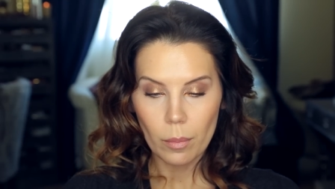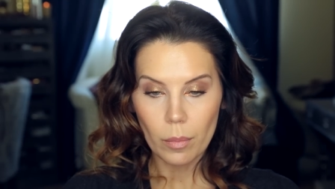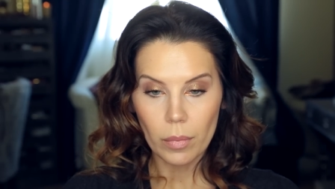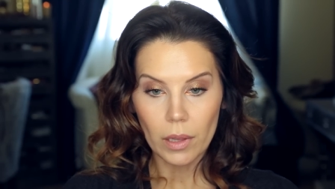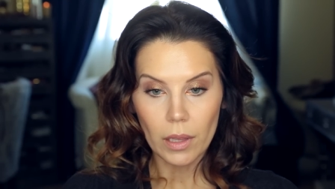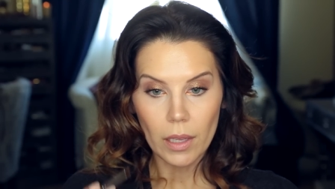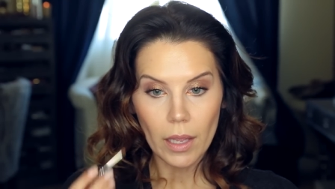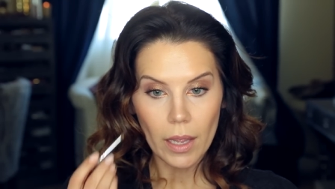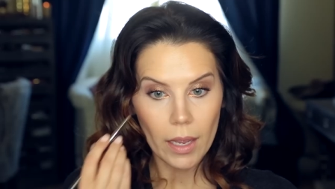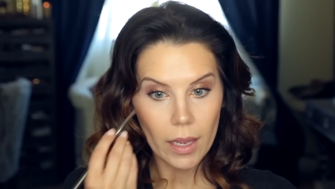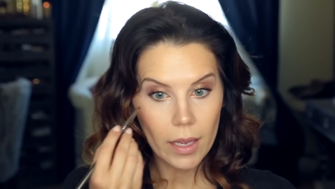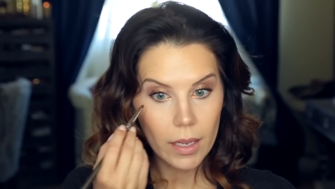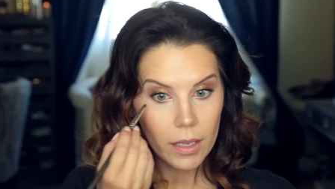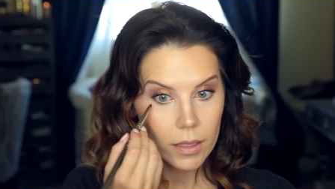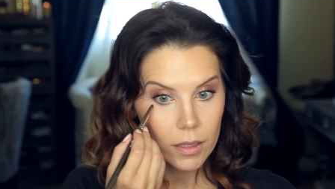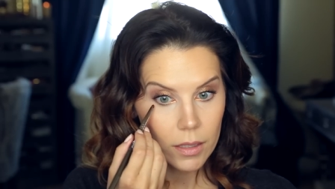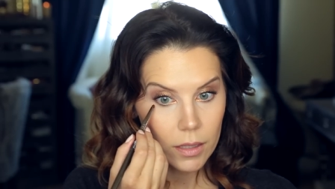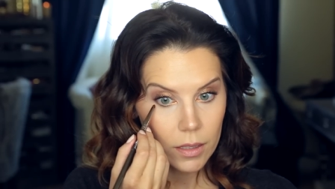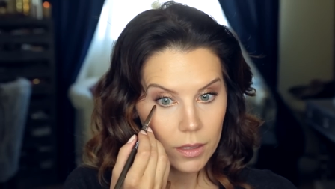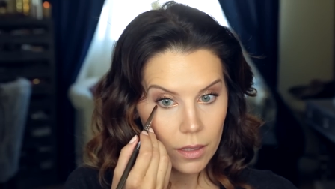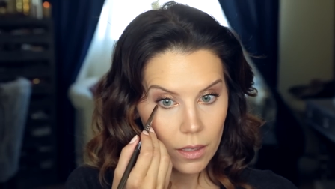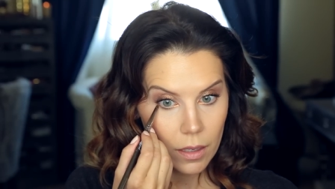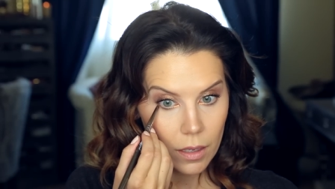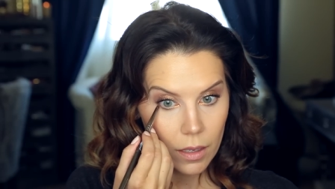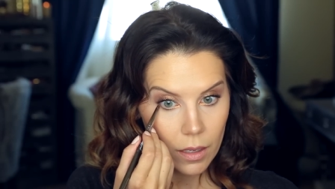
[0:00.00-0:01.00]

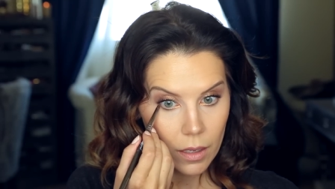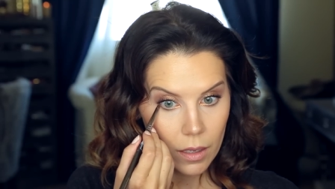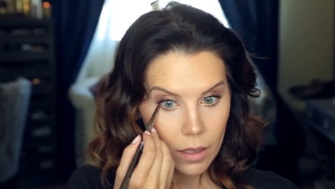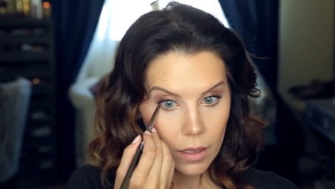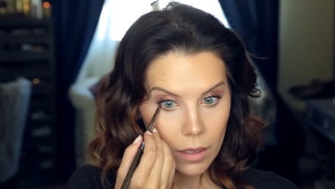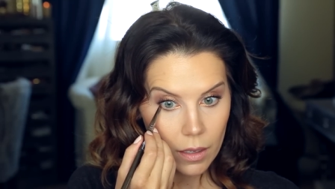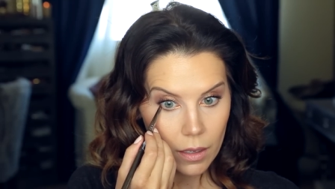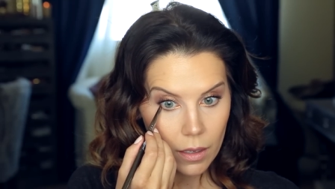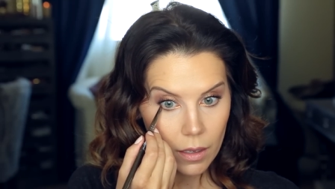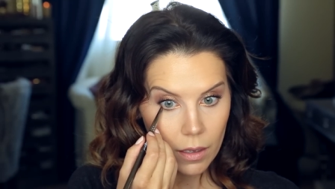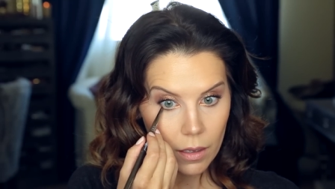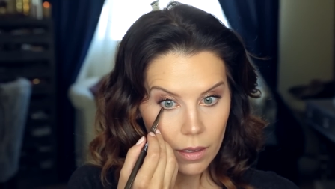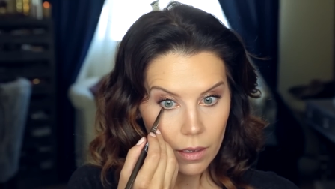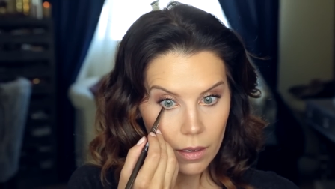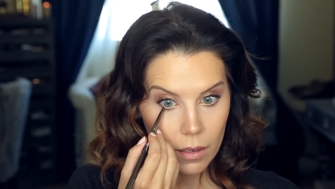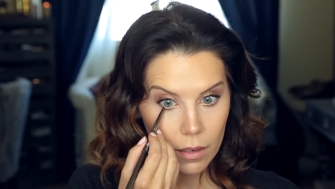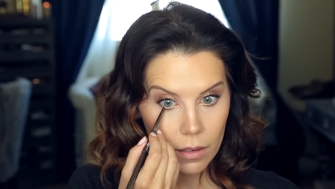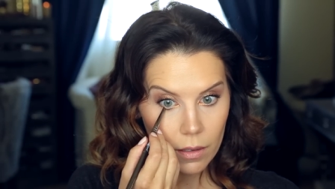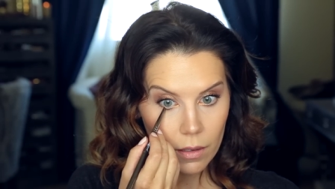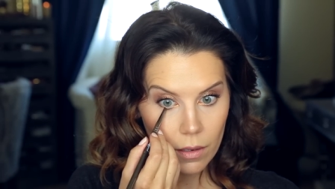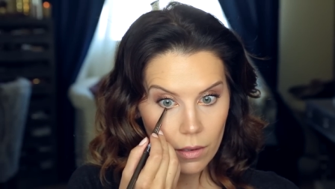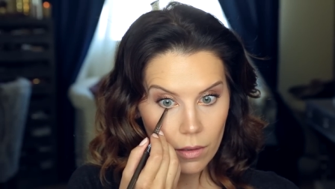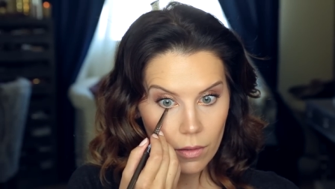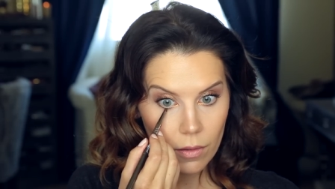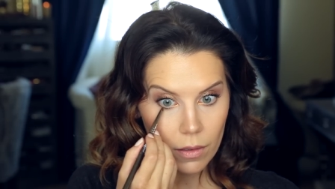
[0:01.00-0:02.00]
Blaze,
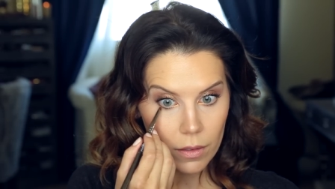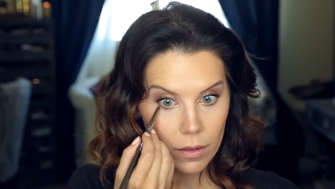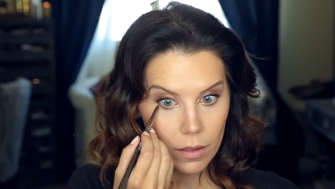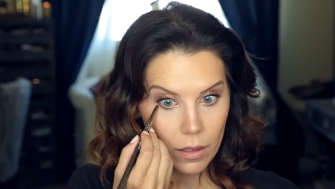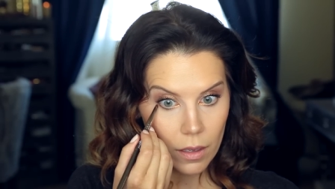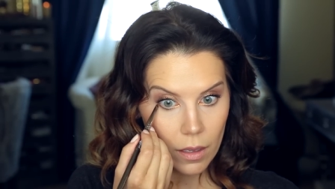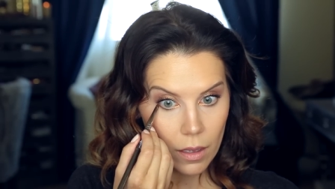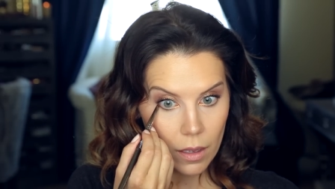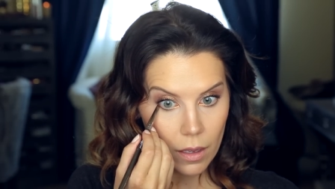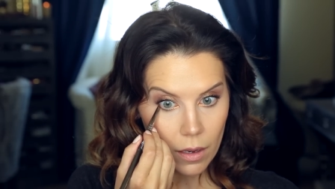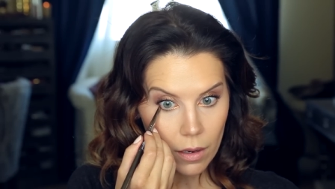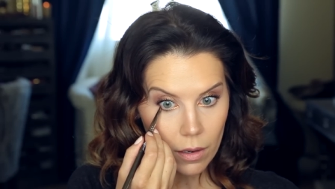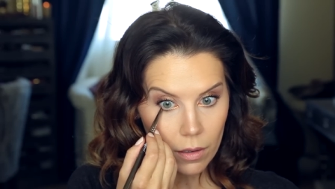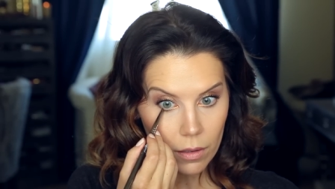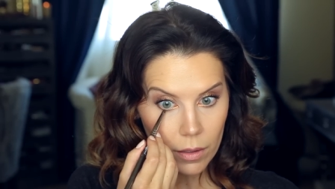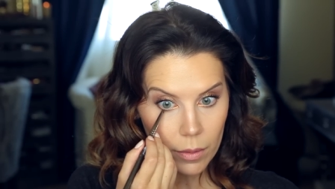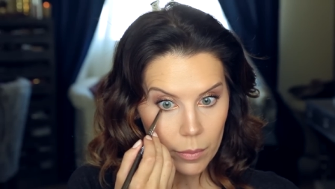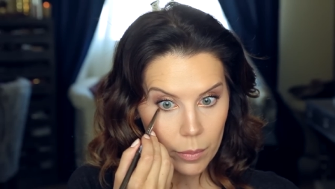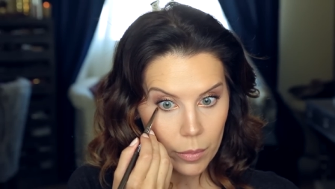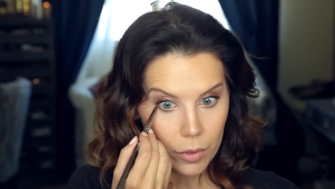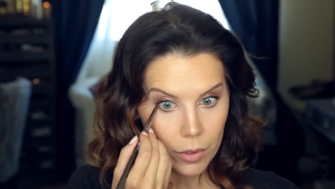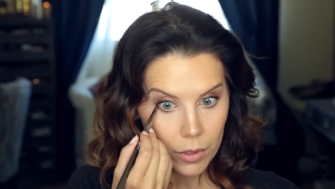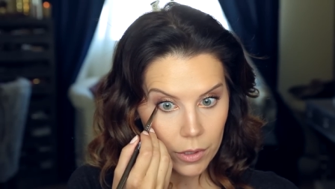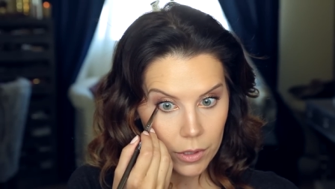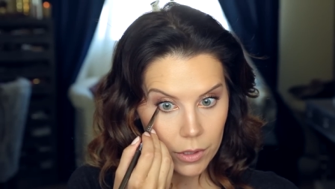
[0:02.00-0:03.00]
and go on the outer
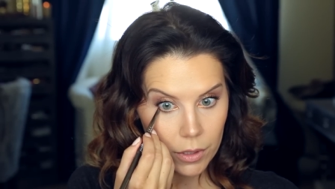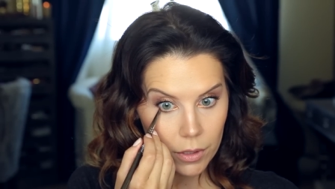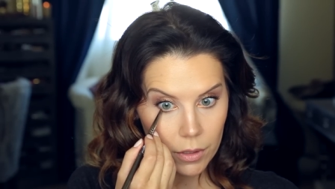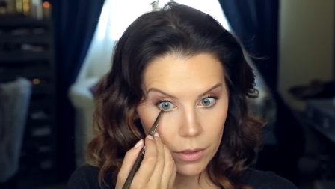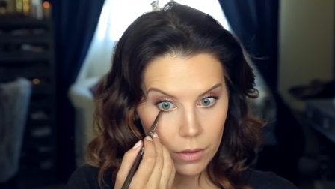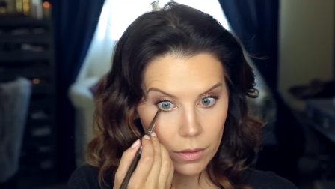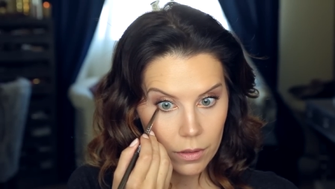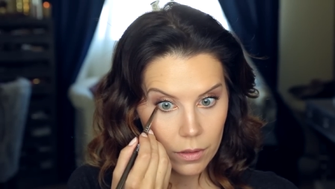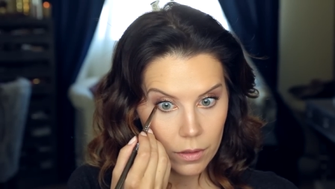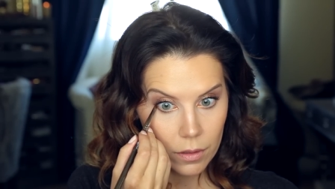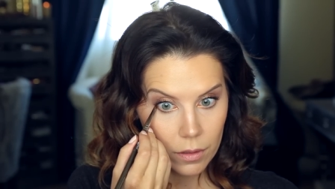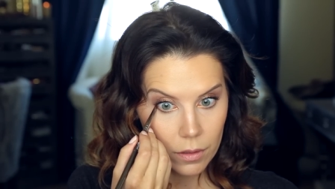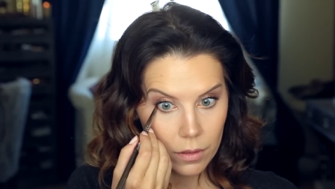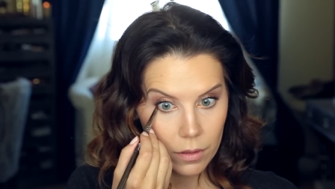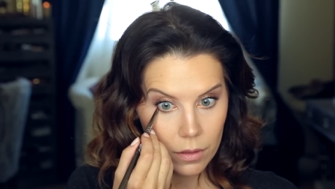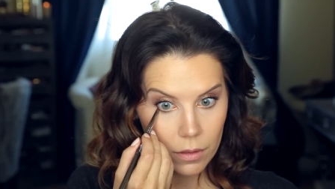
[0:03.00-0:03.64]
portion.